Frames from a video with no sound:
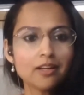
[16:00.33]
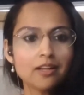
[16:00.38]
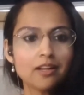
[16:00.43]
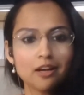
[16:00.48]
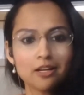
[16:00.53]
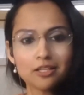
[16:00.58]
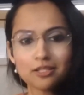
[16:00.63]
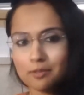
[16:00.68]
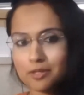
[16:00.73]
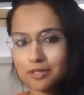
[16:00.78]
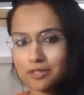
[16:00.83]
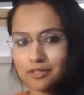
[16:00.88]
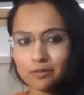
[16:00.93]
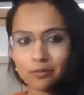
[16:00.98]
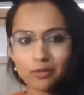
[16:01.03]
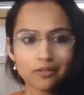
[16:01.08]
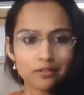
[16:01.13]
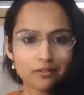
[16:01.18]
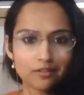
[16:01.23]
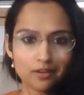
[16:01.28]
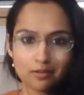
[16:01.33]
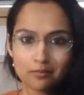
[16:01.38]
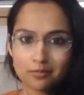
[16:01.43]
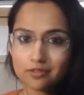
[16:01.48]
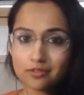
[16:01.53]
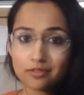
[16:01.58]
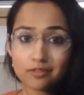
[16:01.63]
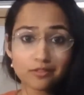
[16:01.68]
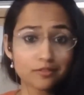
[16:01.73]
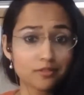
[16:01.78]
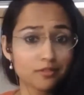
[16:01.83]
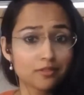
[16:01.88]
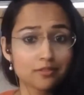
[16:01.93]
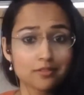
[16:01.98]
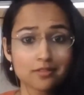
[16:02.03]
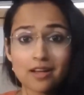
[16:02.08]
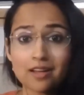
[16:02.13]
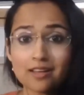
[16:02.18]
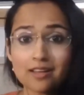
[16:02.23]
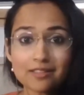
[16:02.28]
especially when it comes to your
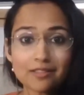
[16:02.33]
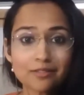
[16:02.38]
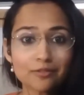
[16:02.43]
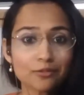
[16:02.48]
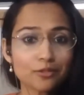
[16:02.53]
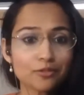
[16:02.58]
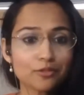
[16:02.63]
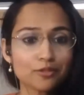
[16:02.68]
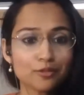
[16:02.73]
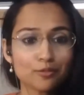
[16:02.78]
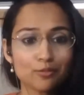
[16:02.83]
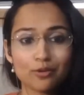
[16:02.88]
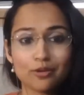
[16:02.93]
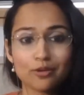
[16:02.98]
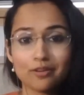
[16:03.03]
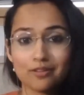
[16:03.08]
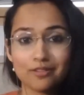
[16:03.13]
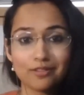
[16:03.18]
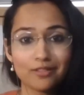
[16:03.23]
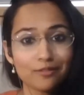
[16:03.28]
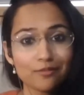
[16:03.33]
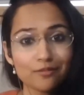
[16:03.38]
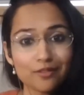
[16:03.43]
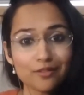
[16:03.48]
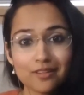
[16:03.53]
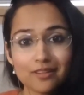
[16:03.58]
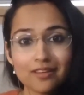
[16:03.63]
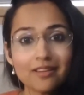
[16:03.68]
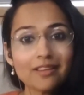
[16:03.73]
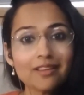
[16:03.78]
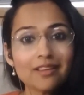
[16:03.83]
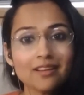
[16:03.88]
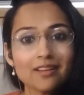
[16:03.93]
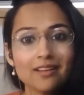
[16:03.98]
success or to your productivity.